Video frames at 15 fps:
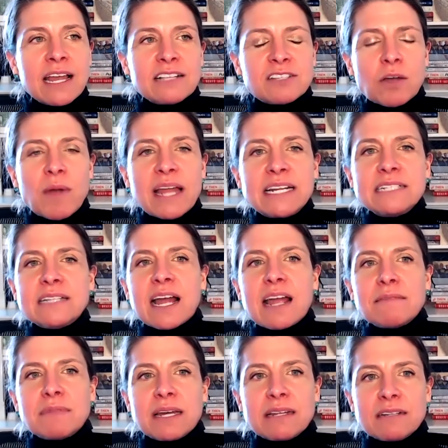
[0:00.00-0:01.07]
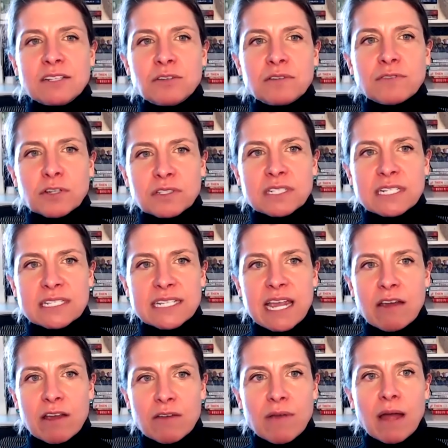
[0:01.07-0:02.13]
And so anytime that universities
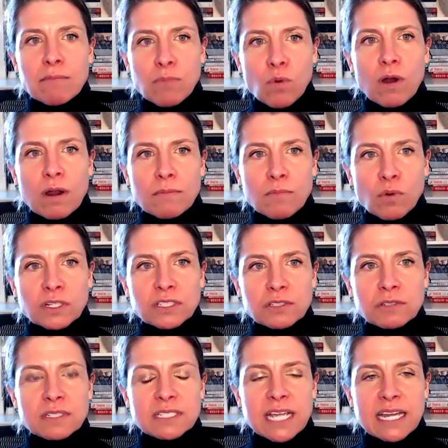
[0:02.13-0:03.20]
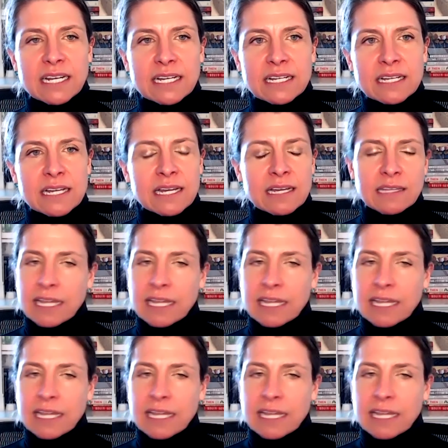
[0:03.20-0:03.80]
carry around more and more student data,